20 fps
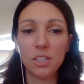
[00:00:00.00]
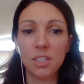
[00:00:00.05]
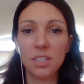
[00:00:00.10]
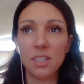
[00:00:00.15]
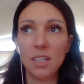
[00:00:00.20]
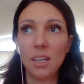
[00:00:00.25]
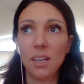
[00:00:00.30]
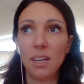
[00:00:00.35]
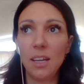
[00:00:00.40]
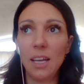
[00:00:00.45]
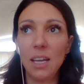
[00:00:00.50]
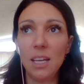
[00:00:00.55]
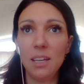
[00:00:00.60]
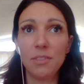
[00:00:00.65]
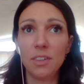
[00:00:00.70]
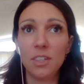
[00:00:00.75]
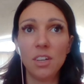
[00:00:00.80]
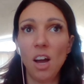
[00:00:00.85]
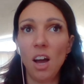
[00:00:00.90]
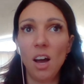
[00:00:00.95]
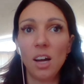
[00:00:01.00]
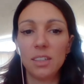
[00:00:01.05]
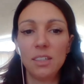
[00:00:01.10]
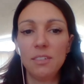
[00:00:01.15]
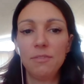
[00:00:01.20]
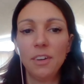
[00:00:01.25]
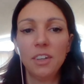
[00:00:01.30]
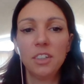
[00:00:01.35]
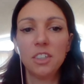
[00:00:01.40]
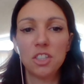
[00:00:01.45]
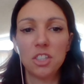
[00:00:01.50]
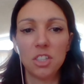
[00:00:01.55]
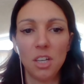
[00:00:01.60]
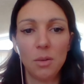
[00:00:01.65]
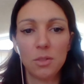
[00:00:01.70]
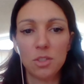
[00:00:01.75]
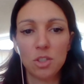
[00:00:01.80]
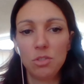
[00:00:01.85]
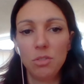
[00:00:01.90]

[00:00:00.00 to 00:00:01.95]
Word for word: couldn't even hardly function.